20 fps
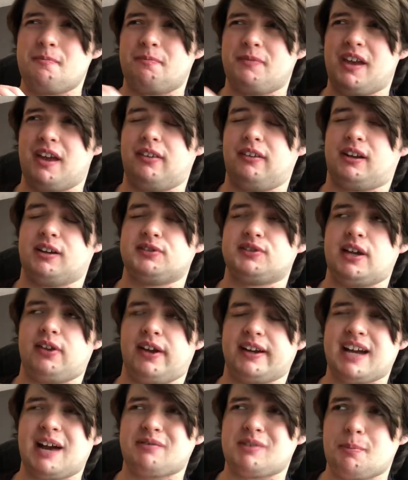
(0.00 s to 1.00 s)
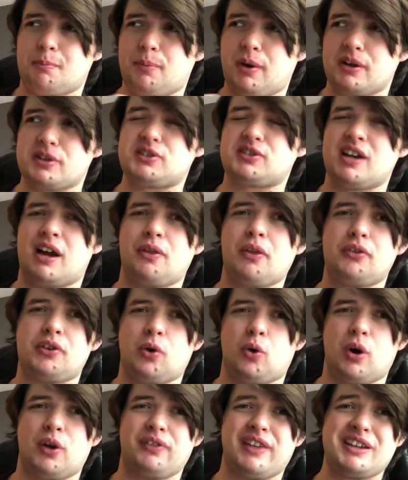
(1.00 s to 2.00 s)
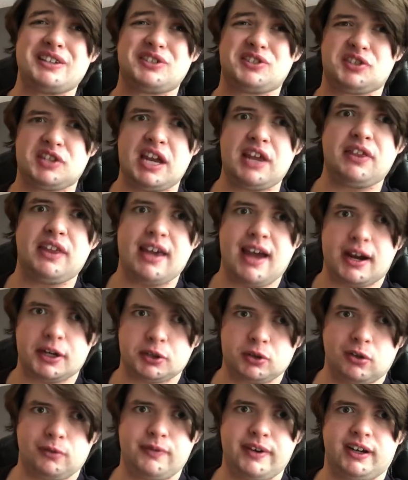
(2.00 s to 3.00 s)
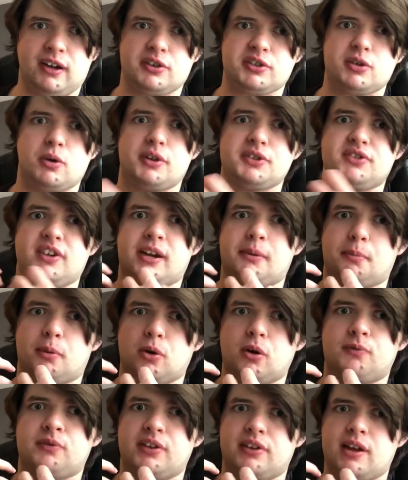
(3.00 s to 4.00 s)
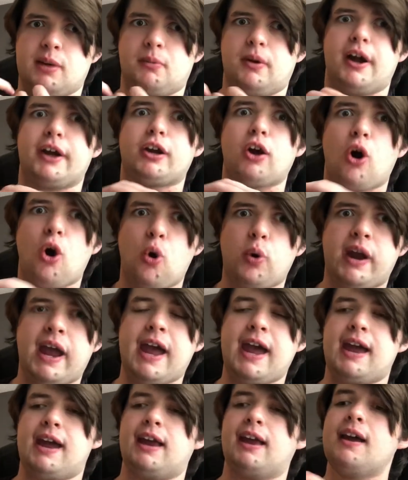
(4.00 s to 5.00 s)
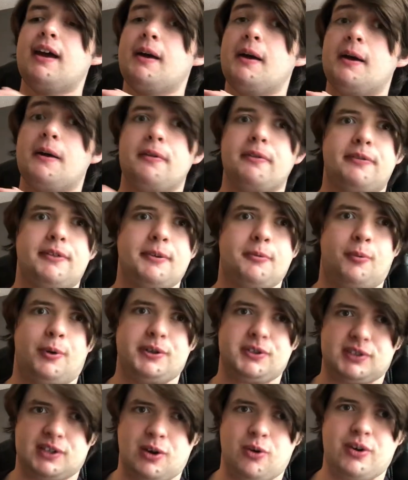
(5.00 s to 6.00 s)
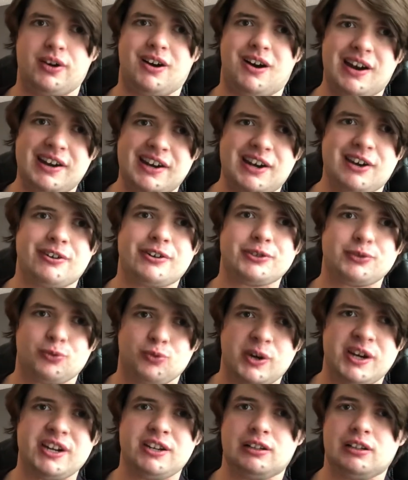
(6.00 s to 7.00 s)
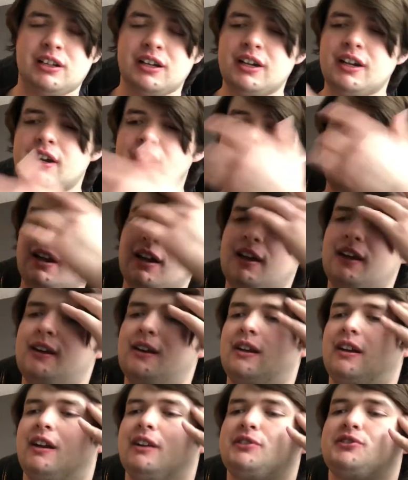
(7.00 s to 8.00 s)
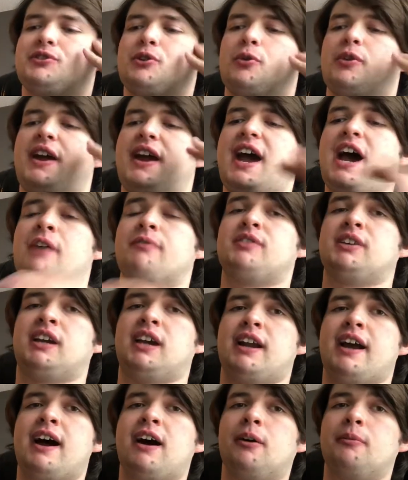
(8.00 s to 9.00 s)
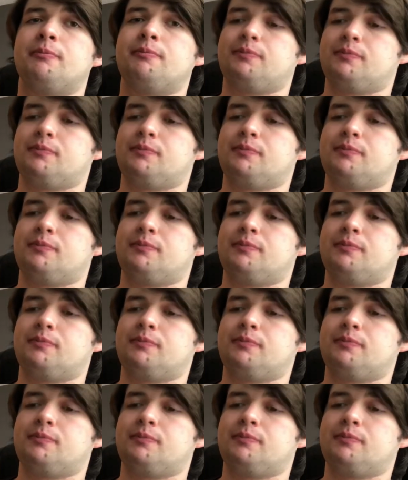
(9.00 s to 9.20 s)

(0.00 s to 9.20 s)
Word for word: because they like have to bust down the door and they see the actual figure, so it's like proof to them, like, okay, what's going on here is real, and so they have to get out.